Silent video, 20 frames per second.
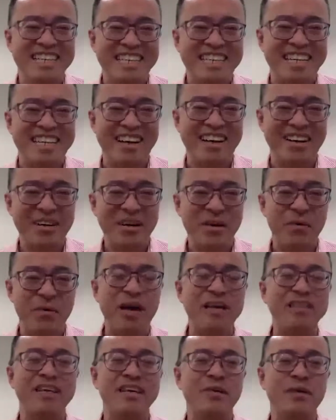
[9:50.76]
You know,
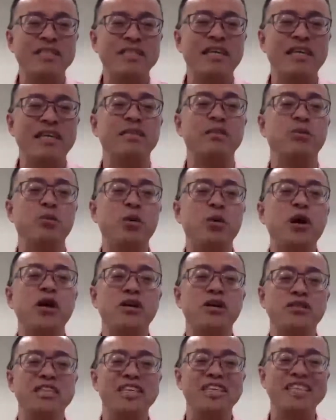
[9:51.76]
why does the
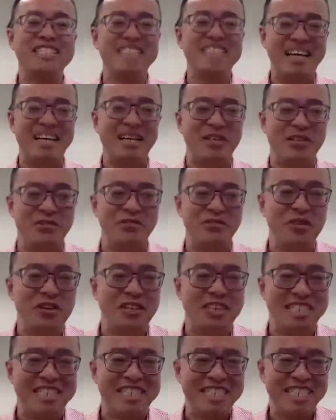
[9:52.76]
world need energy
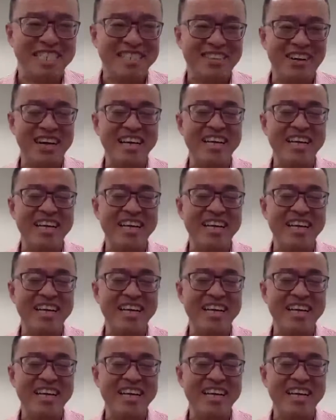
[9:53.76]
focus, right?